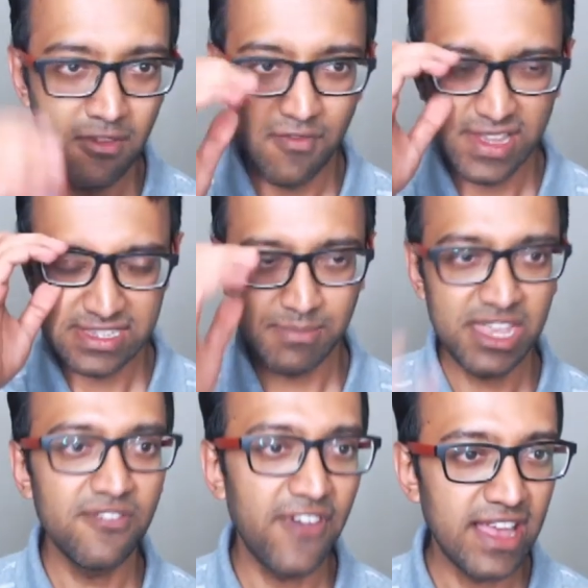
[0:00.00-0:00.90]
when
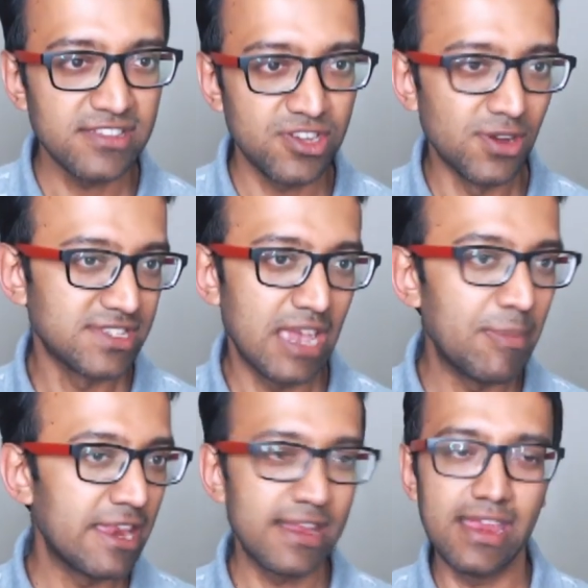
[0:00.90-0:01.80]
something fails, you don't say
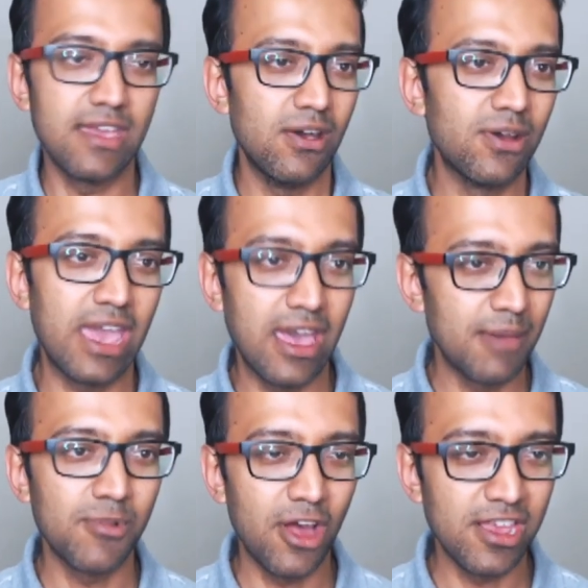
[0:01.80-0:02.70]
immediately, okay,
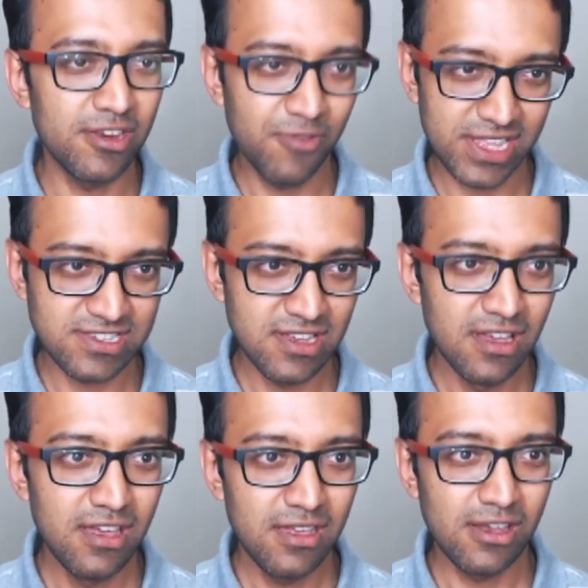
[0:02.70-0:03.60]
I'm calling it quits.
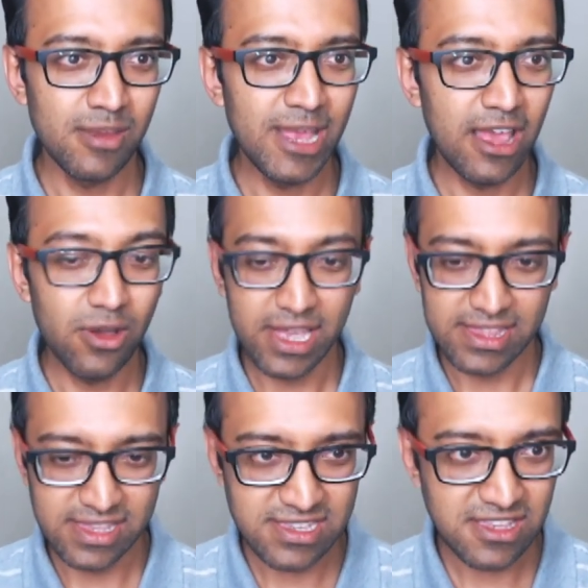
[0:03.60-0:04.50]
You're going to be like, okay,
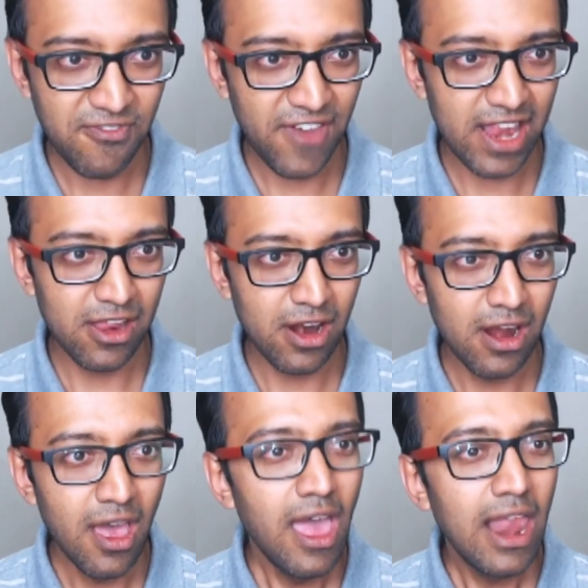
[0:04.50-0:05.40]
this is a failure.
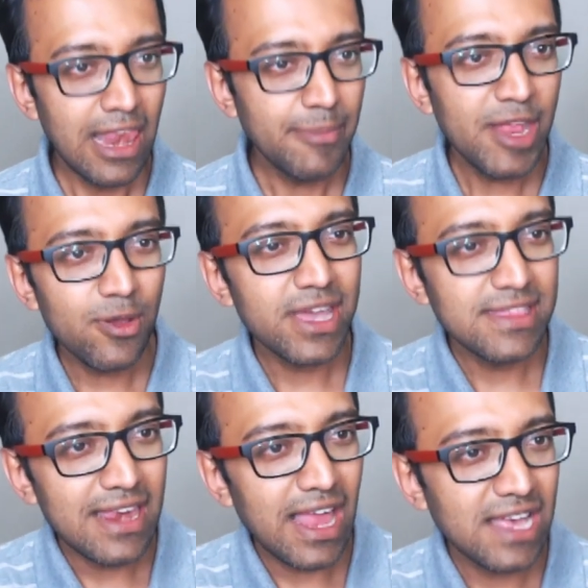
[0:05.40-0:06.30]
Let me look at
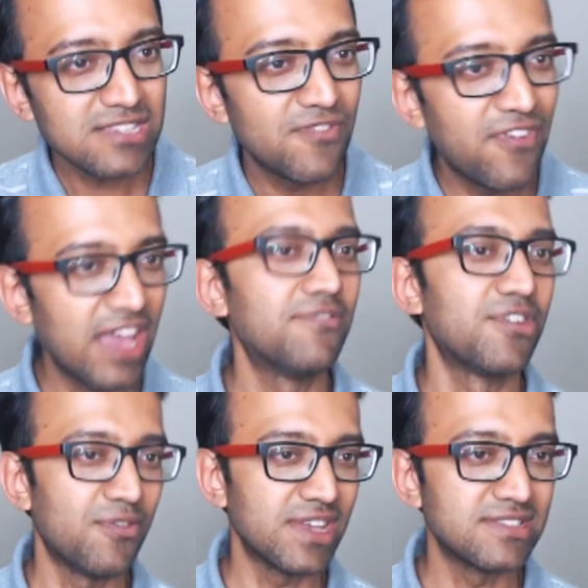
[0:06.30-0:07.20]
the last five
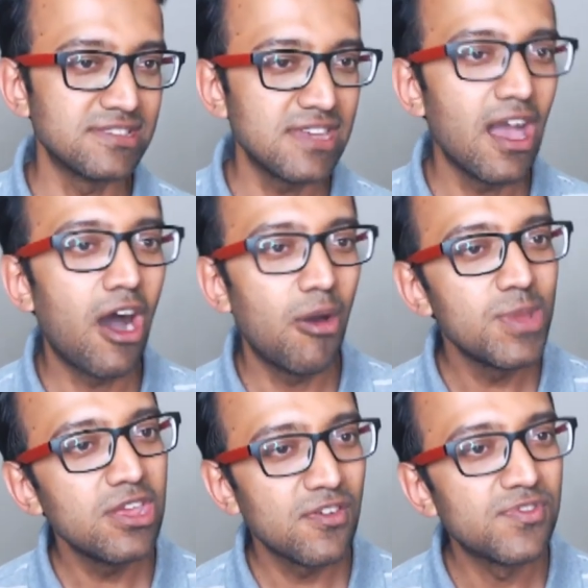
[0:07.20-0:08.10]
requests and see how
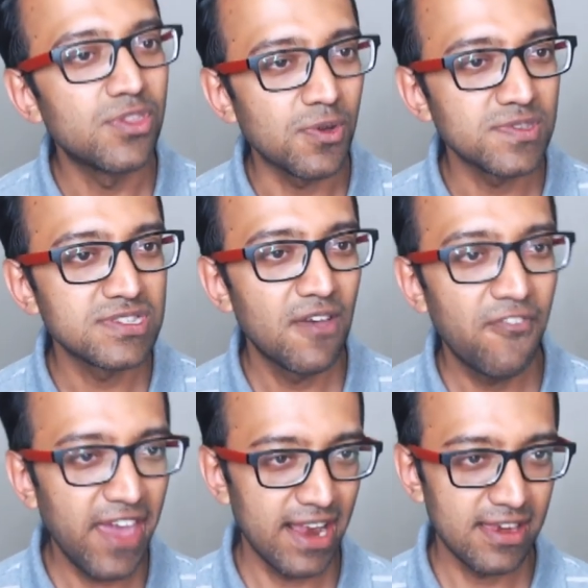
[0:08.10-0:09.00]
many of those
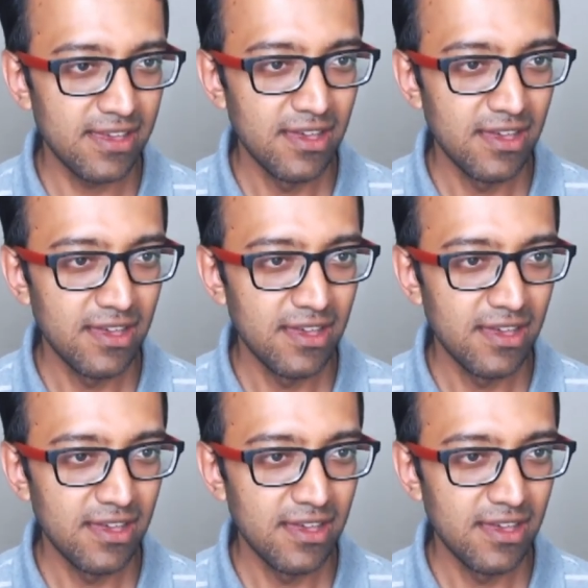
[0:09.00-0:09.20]
failed.